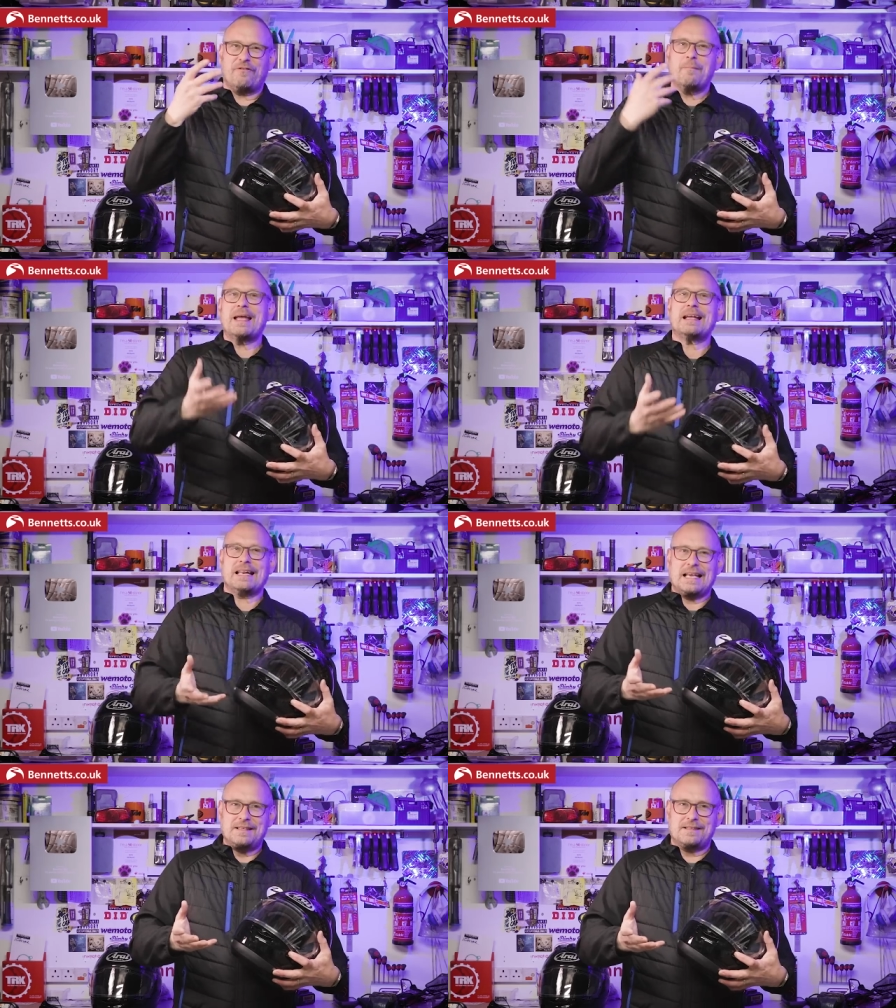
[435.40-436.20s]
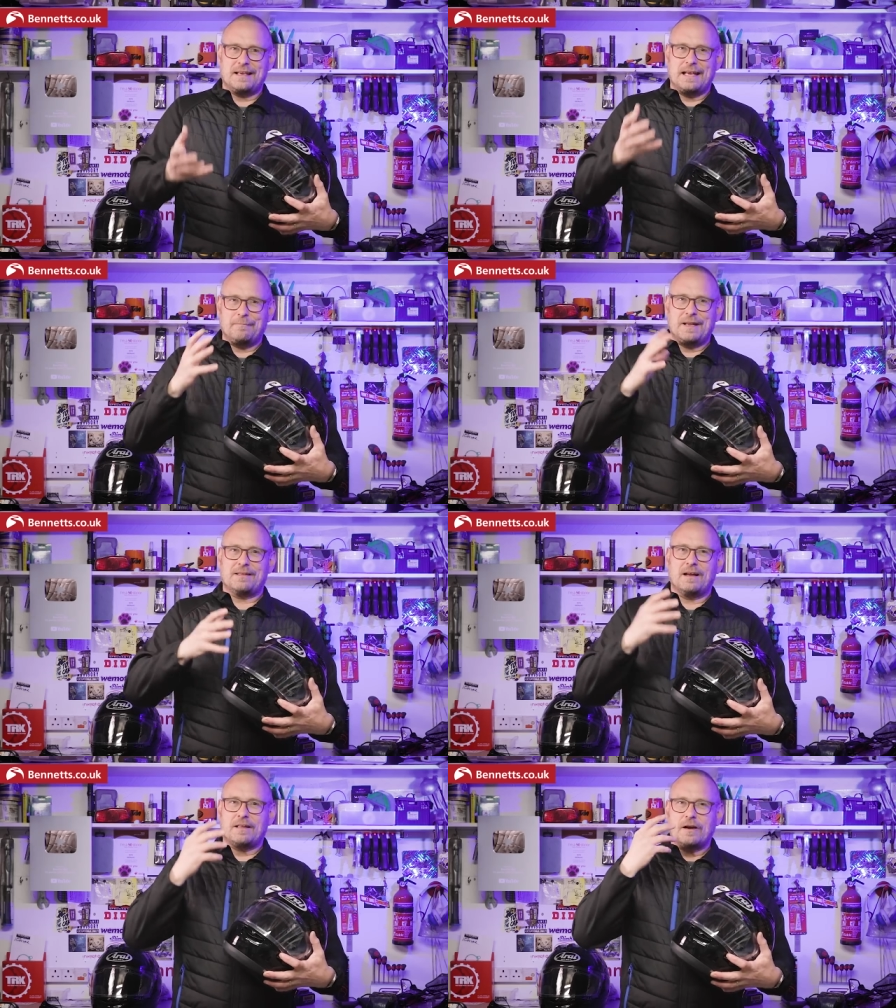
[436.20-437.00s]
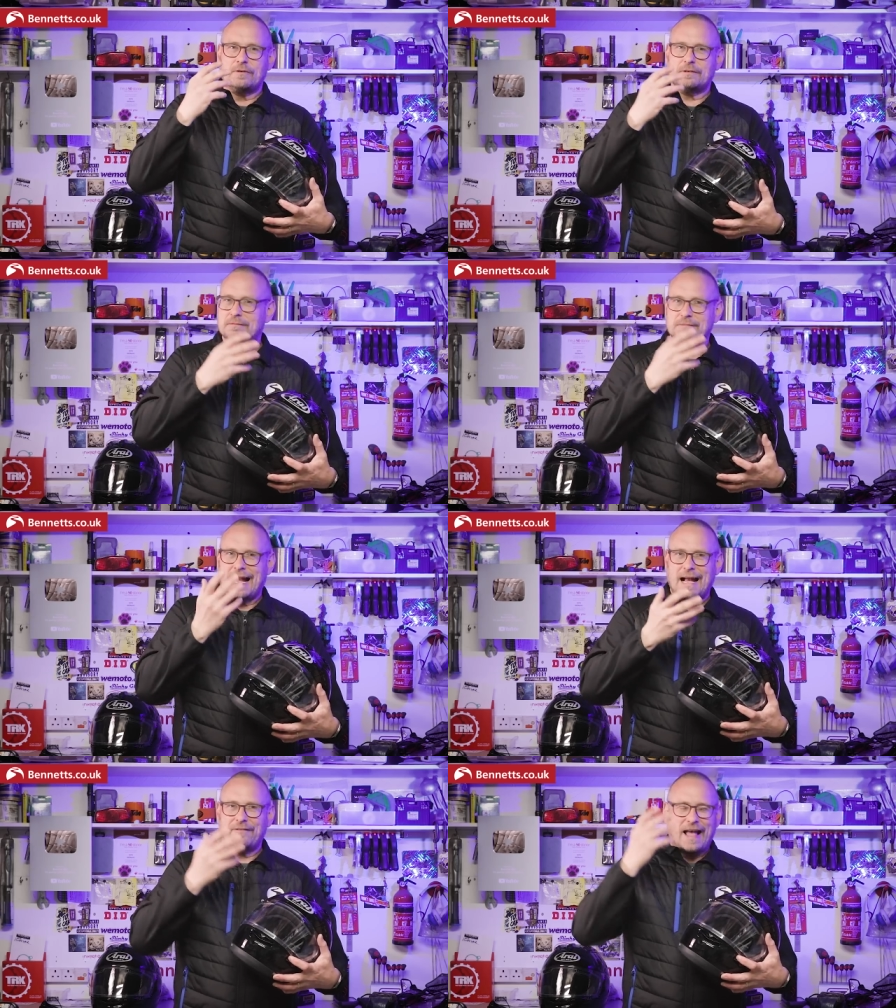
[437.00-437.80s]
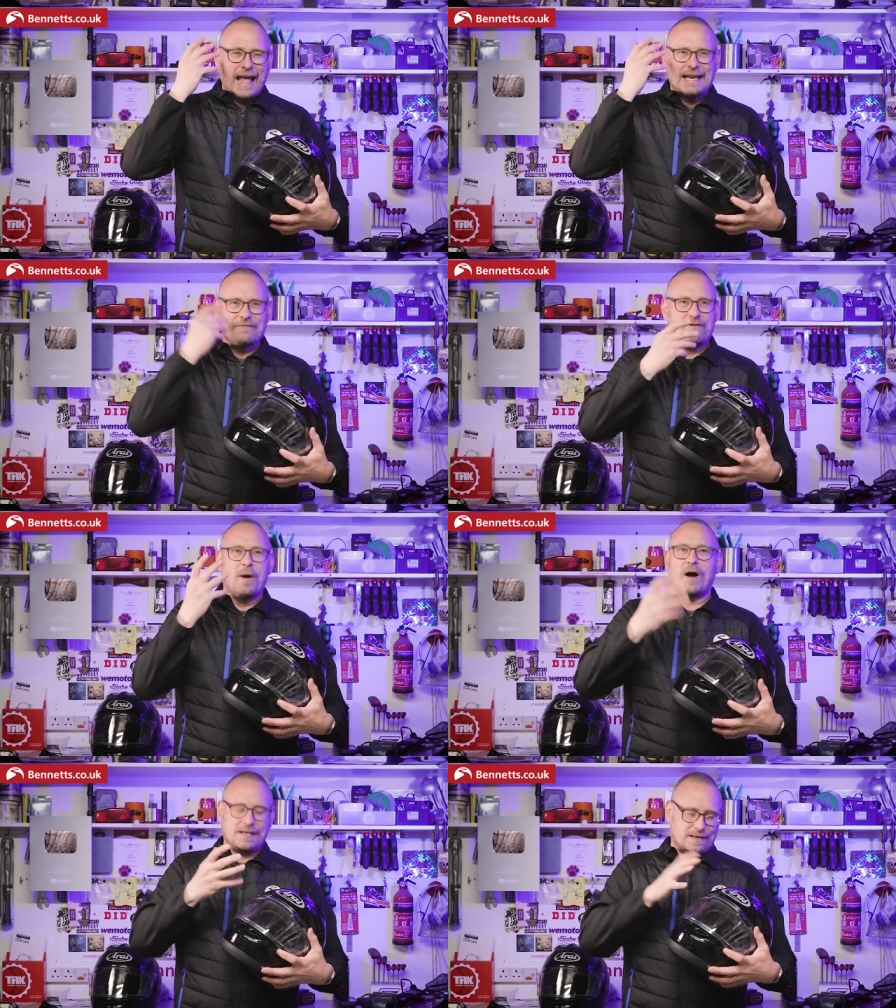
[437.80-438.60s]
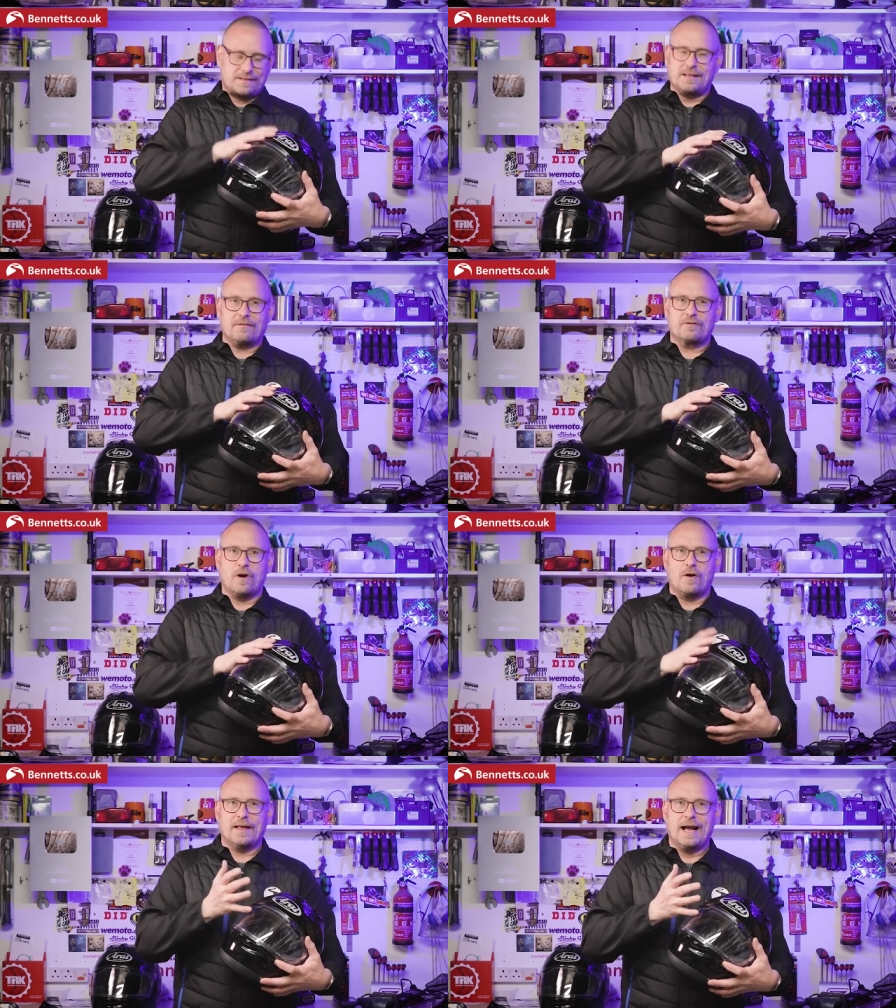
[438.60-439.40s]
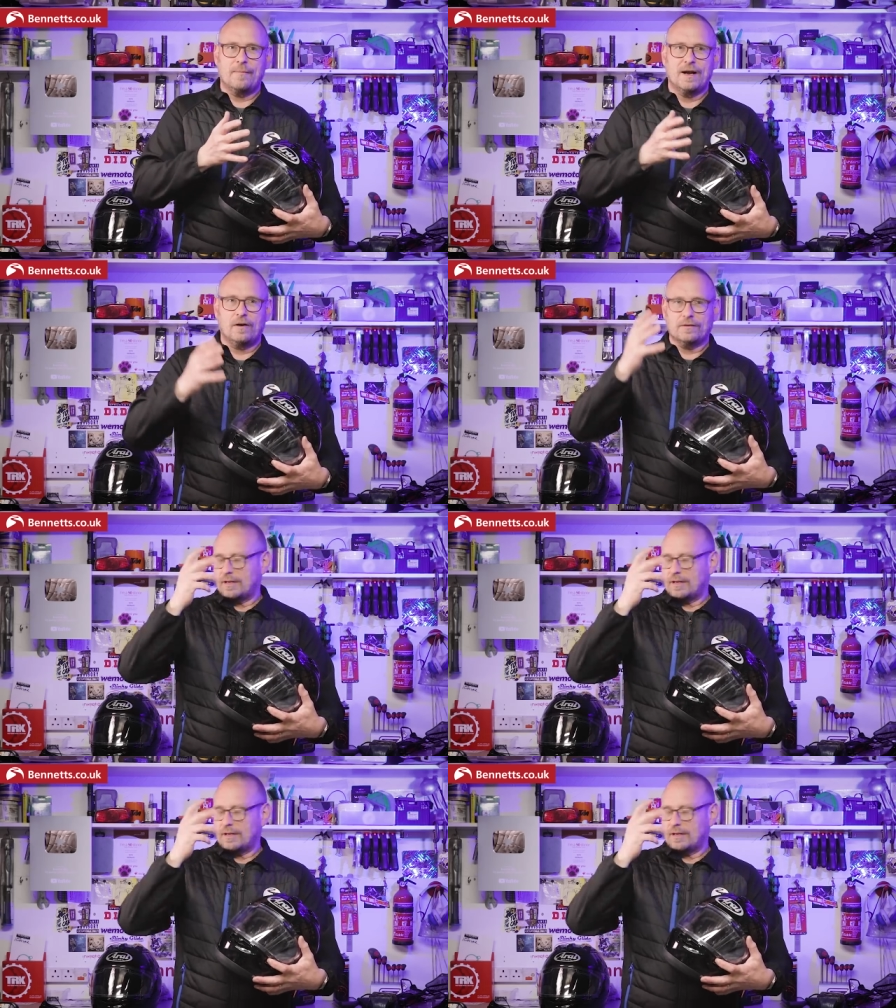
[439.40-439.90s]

for me at least, it means I don't have any reminders that I've got the helmet on.